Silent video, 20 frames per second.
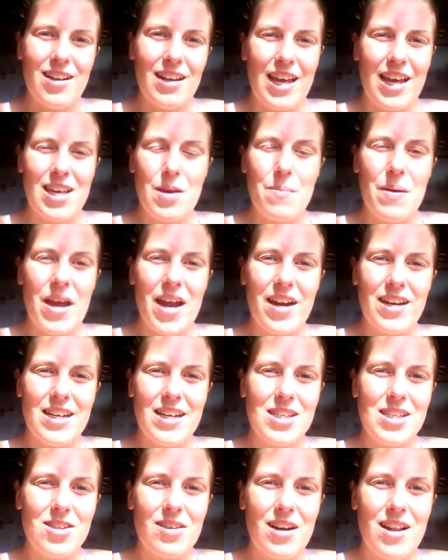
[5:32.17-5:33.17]
like your
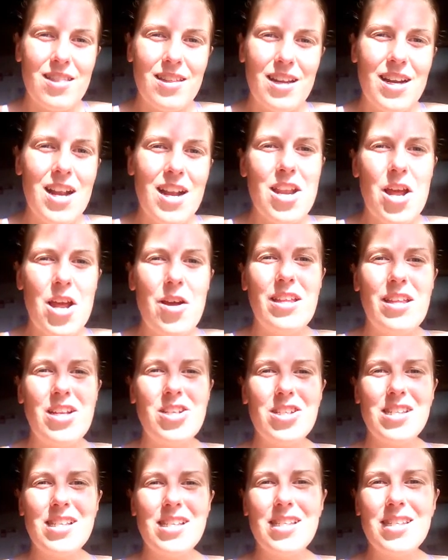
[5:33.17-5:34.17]
parents or anything, and know they're
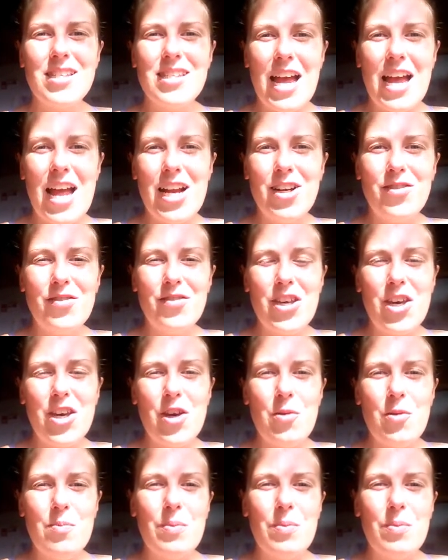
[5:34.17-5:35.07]
just concerned for you,